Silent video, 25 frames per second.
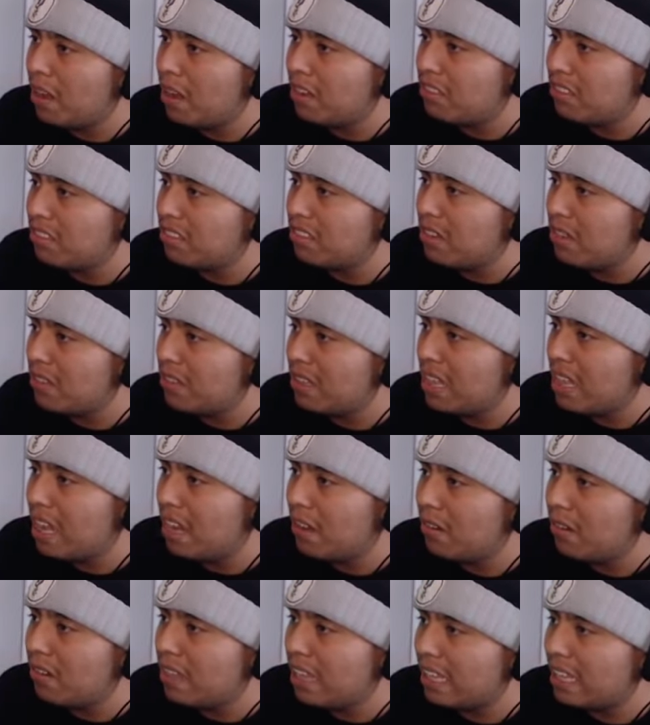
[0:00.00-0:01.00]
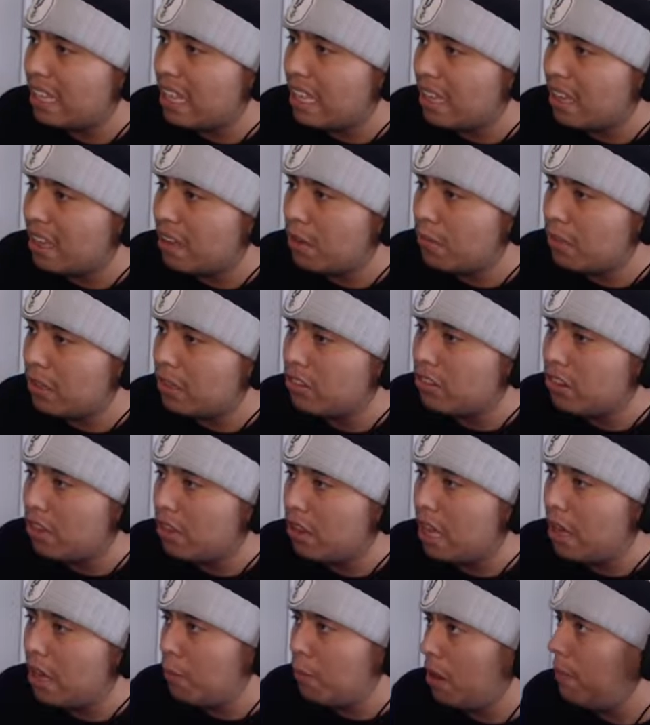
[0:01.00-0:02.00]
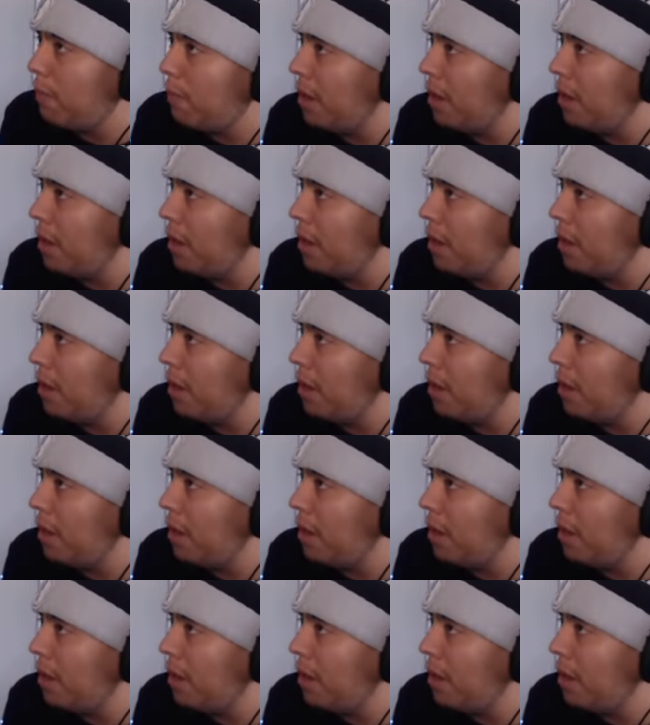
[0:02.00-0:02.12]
I just don't, I don't like that guy with the shotgun.